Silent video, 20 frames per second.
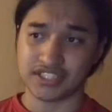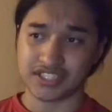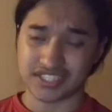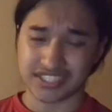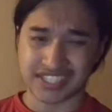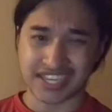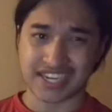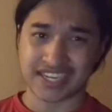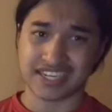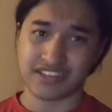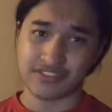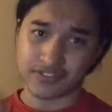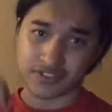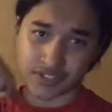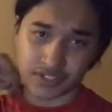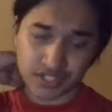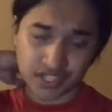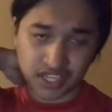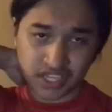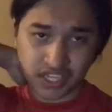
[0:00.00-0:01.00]
second
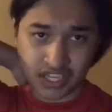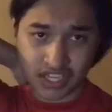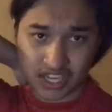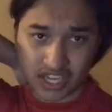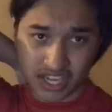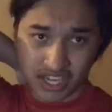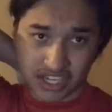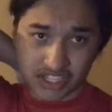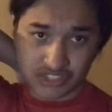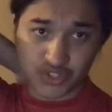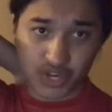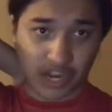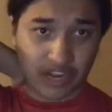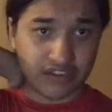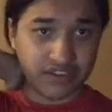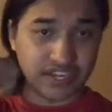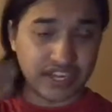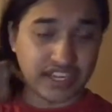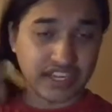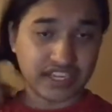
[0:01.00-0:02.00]
ever
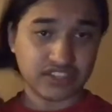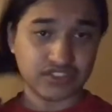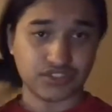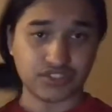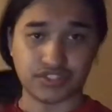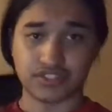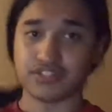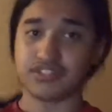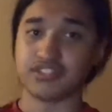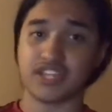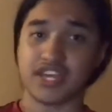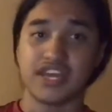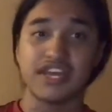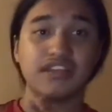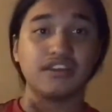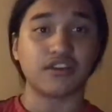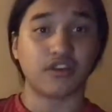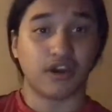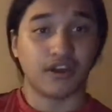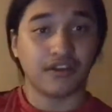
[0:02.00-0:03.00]
Trio Deck introduced
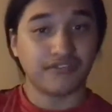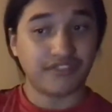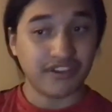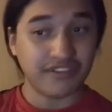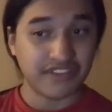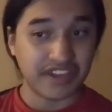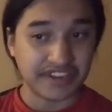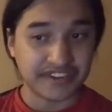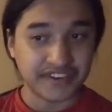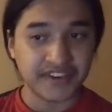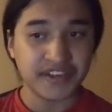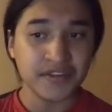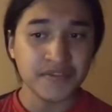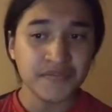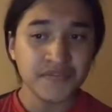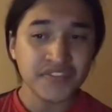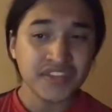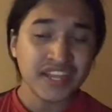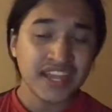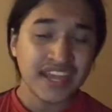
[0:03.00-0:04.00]
in Kagerō Vanguard,
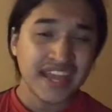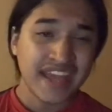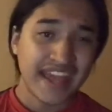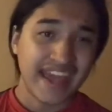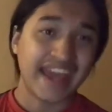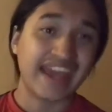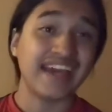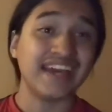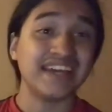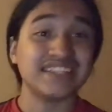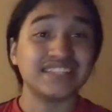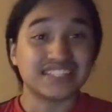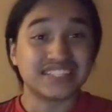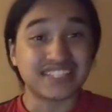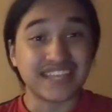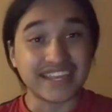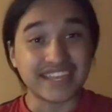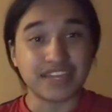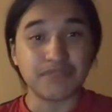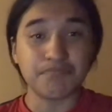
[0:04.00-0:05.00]
and the
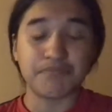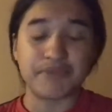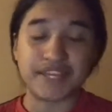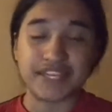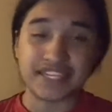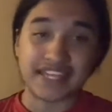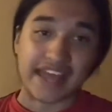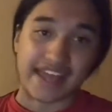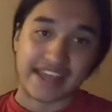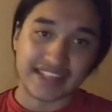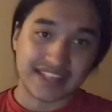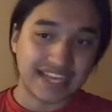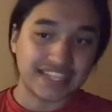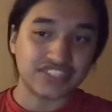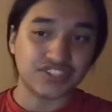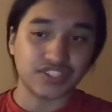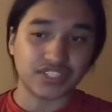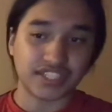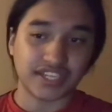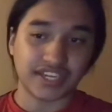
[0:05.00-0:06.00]
second being a
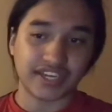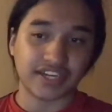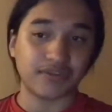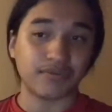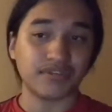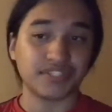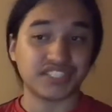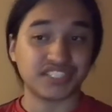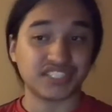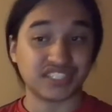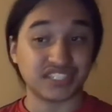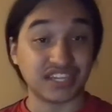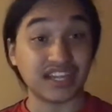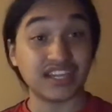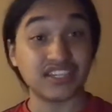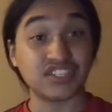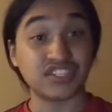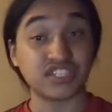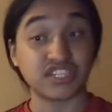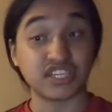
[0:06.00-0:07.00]
Legend deck, which is the
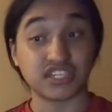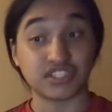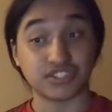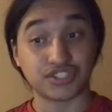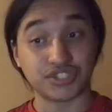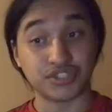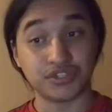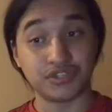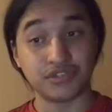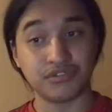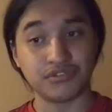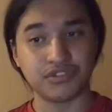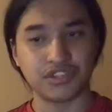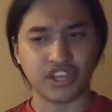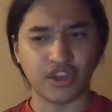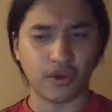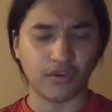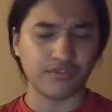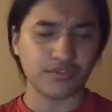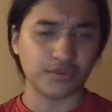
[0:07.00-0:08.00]
Legend Deck 2,
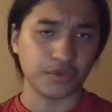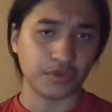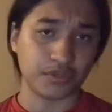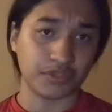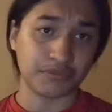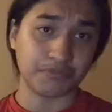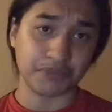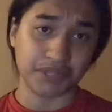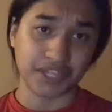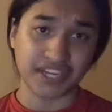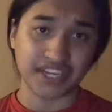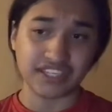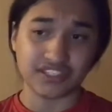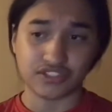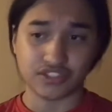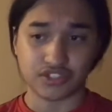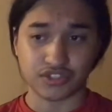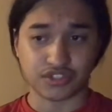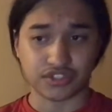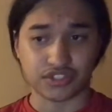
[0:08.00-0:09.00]
the Overlord
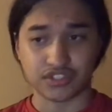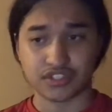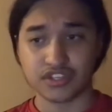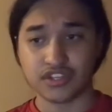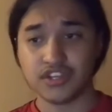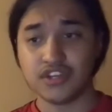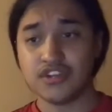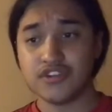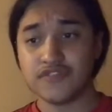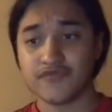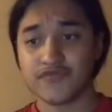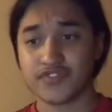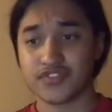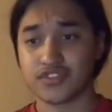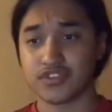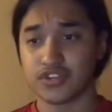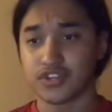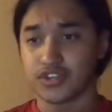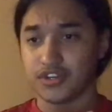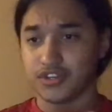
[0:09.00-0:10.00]
Blades
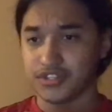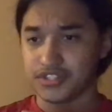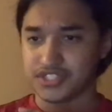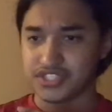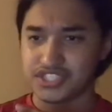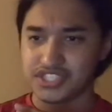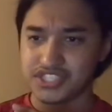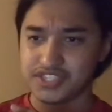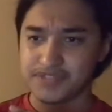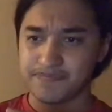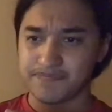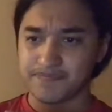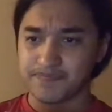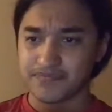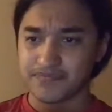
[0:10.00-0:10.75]
Tokoshi